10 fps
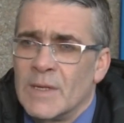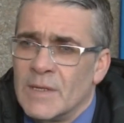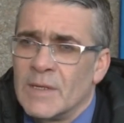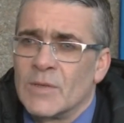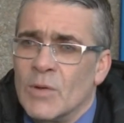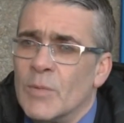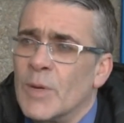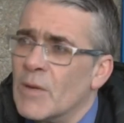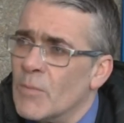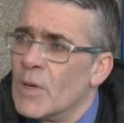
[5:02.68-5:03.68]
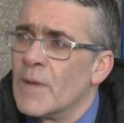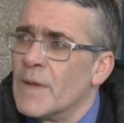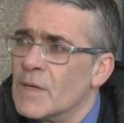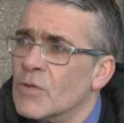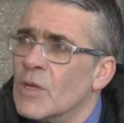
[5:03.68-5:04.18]
He does all the bread and butter
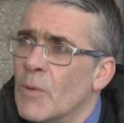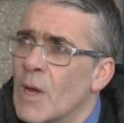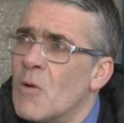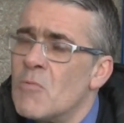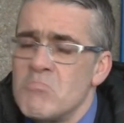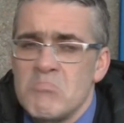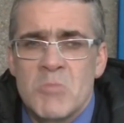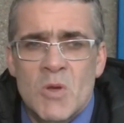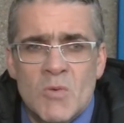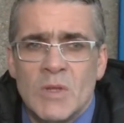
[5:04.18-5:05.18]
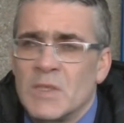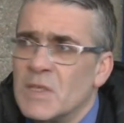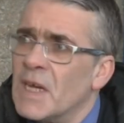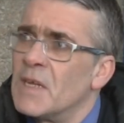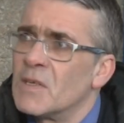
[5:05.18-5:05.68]
things really well. Wins his
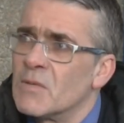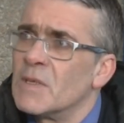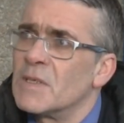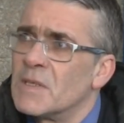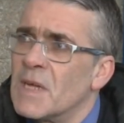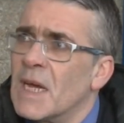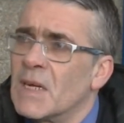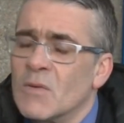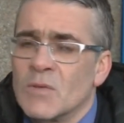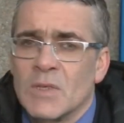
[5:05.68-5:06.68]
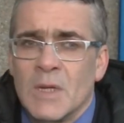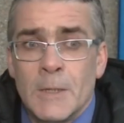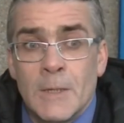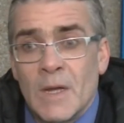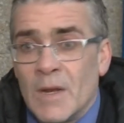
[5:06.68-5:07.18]
headers, wins his tackles.
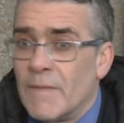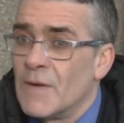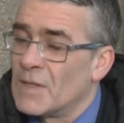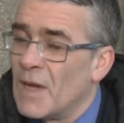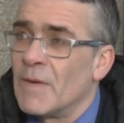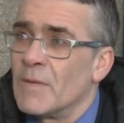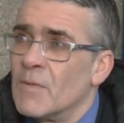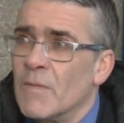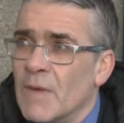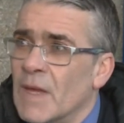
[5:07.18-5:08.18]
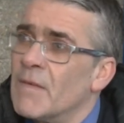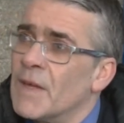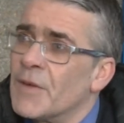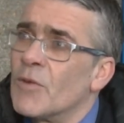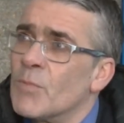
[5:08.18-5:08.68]
And in the first half, he was very,
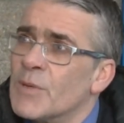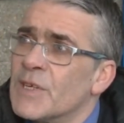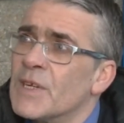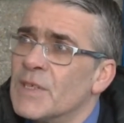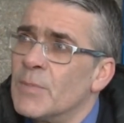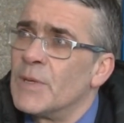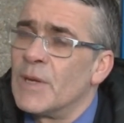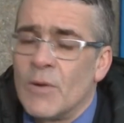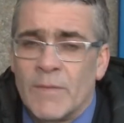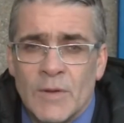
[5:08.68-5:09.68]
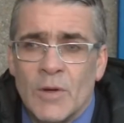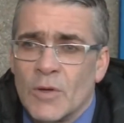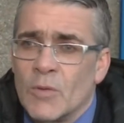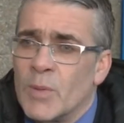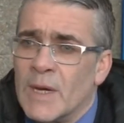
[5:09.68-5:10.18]
very good in possession. Played an awful lot
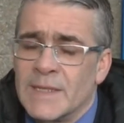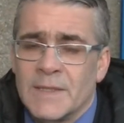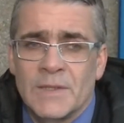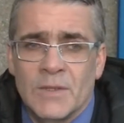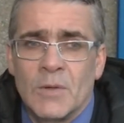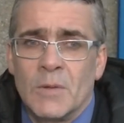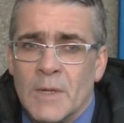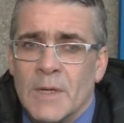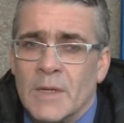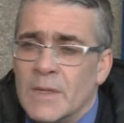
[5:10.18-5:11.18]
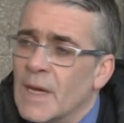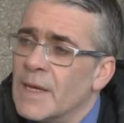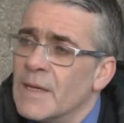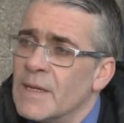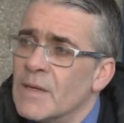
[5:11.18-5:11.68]
of good passes. So, yeah,
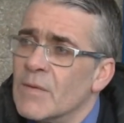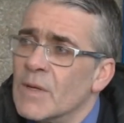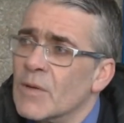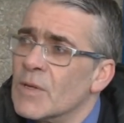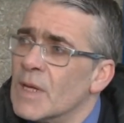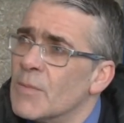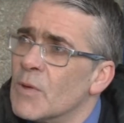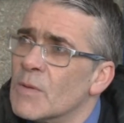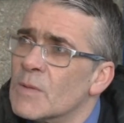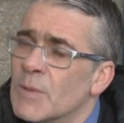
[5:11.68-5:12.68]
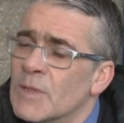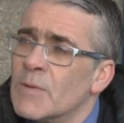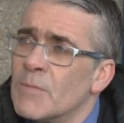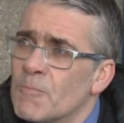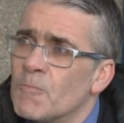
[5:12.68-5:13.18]
he had a really good debut, and I was pleased
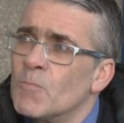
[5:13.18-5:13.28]
with him.